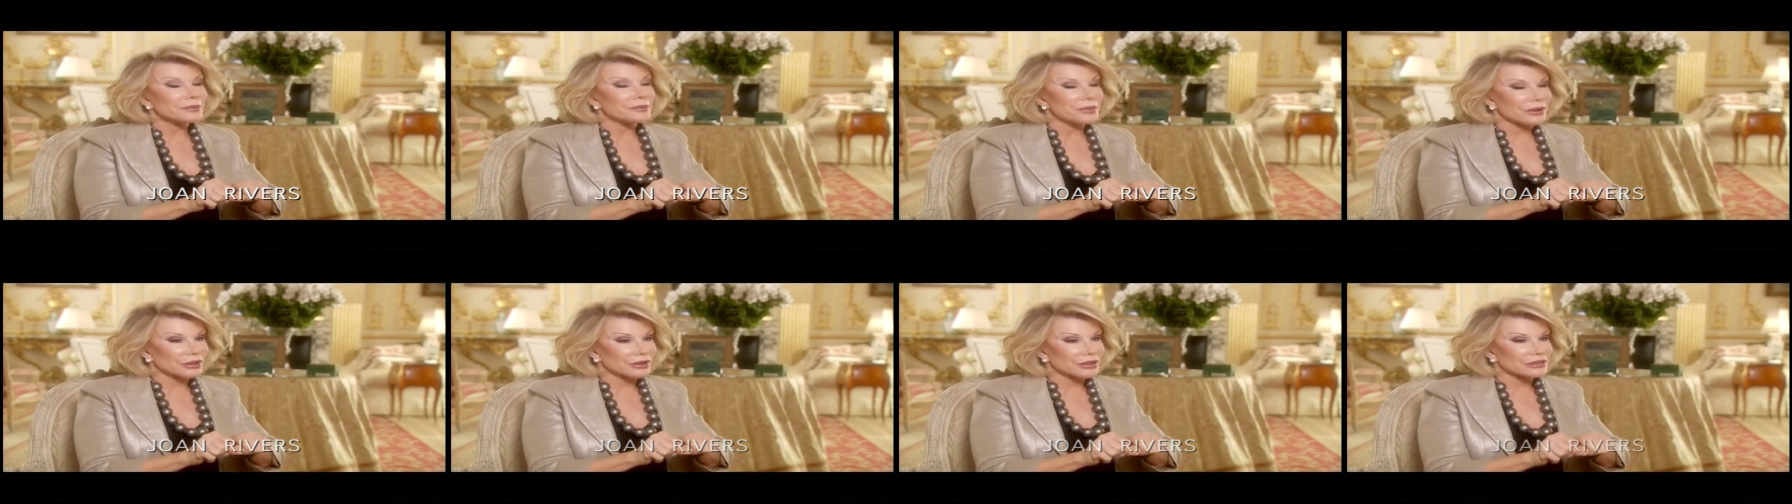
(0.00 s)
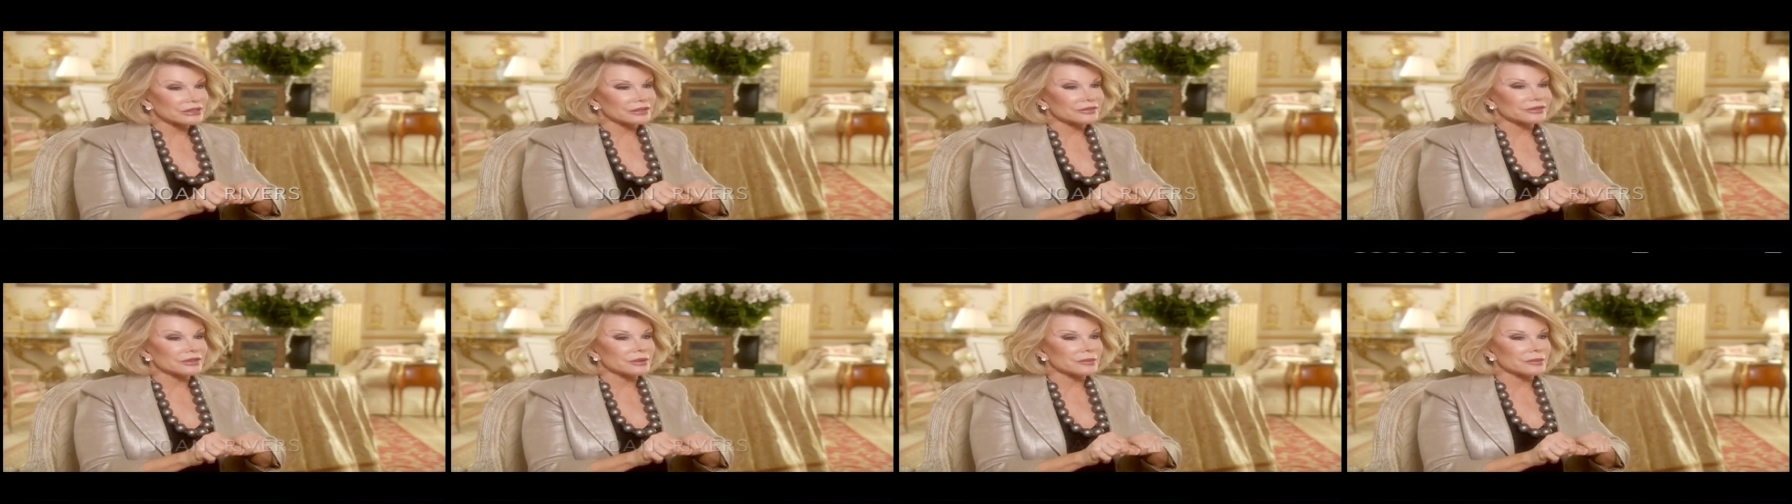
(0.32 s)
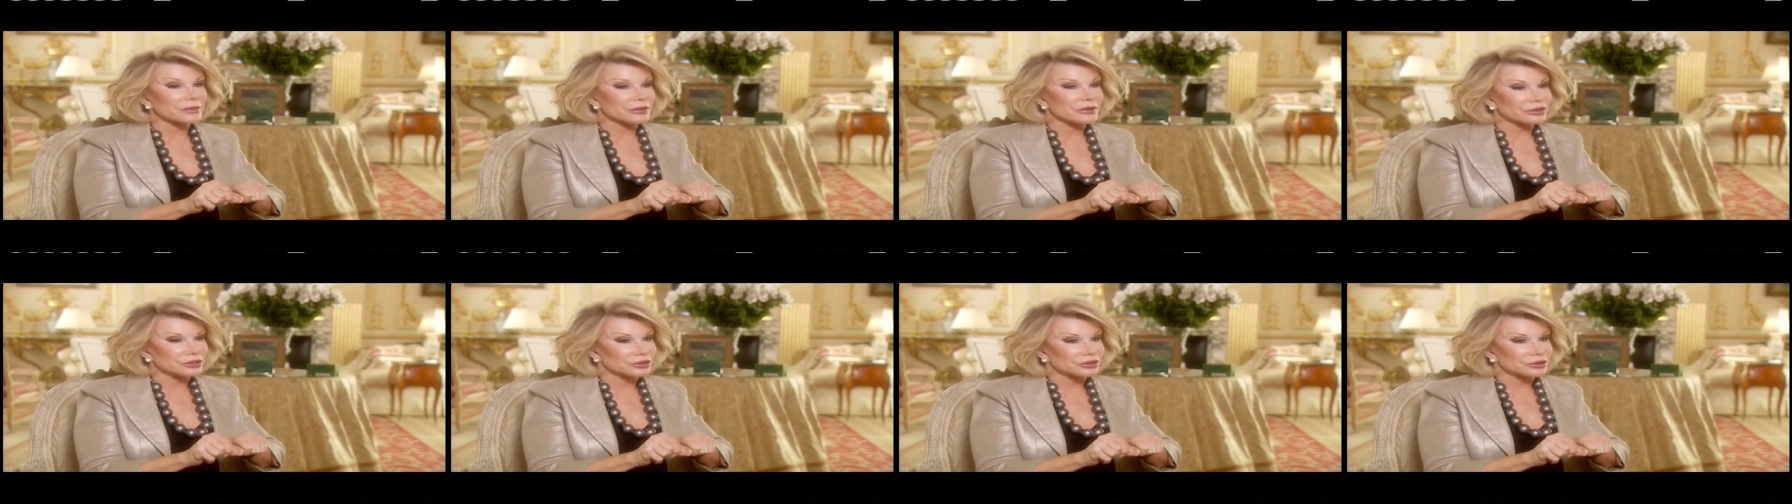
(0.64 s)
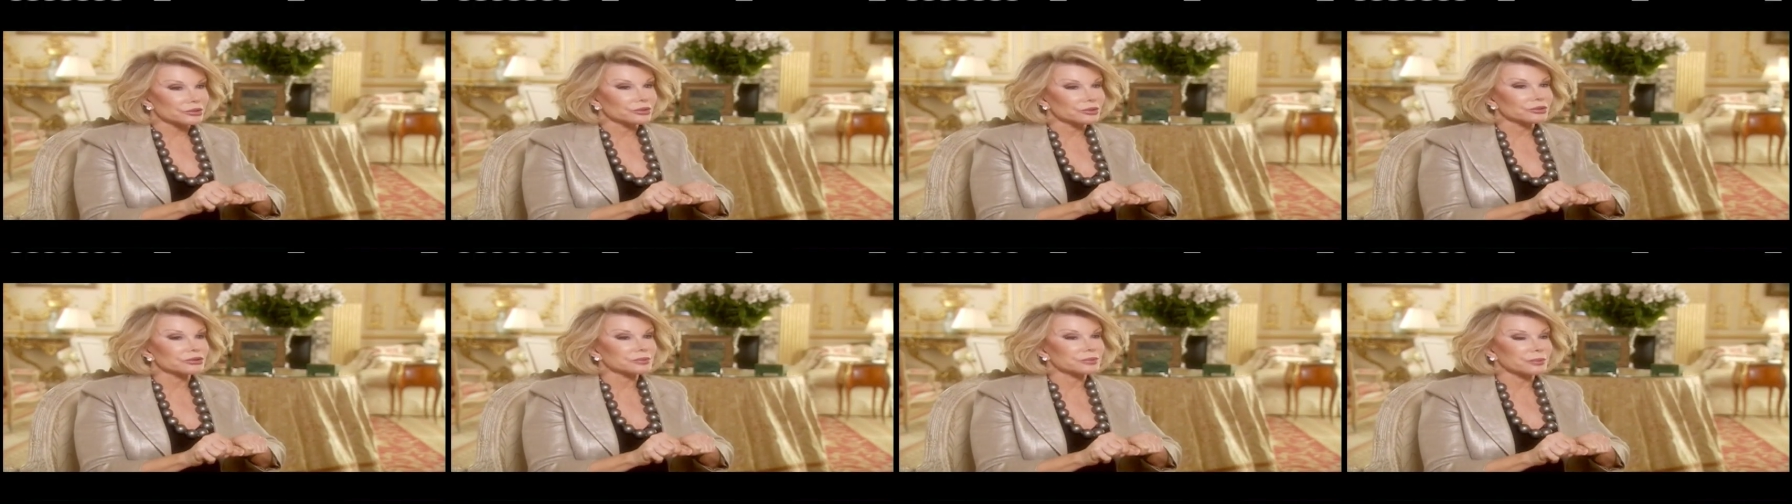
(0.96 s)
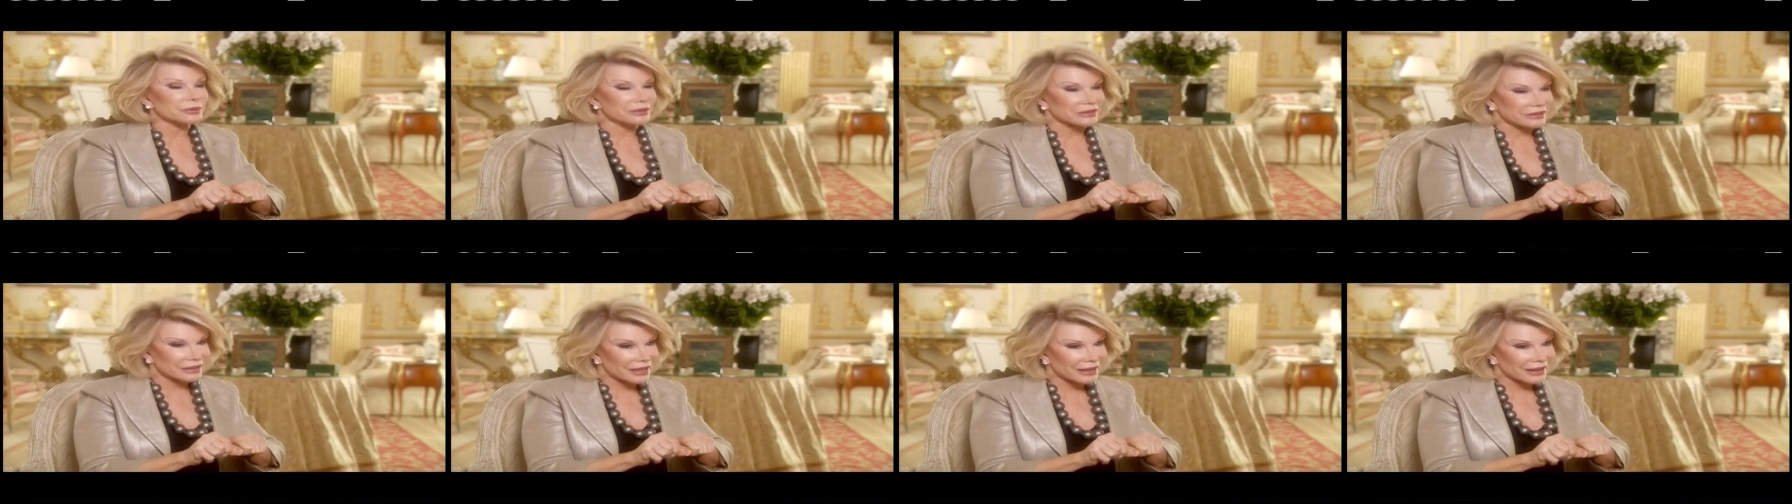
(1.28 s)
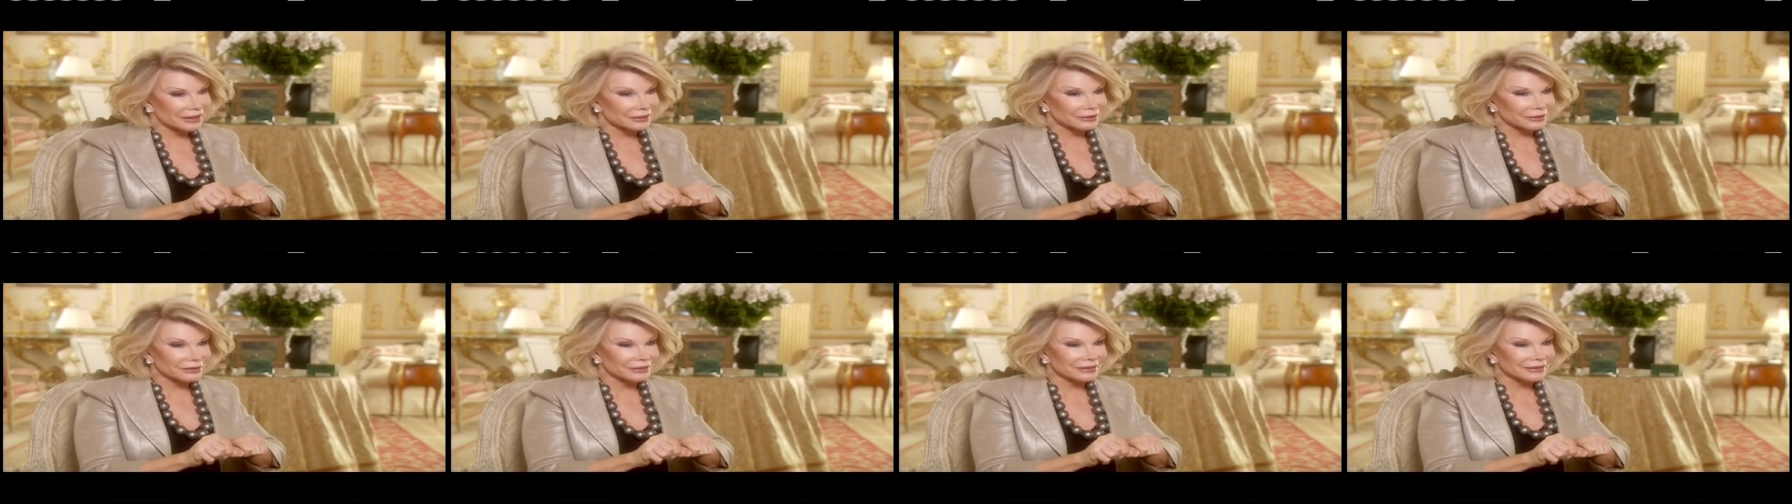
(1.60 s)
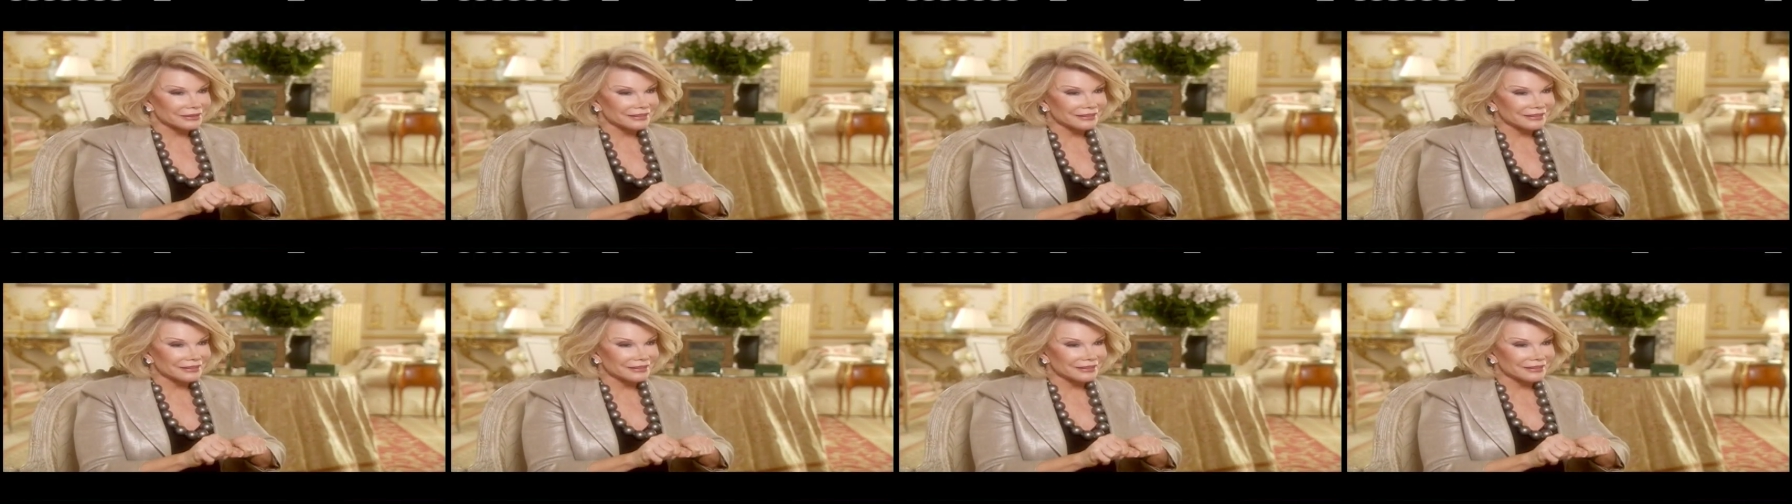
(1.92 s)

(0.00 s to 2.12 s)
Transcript: because if it had been Jules Friedle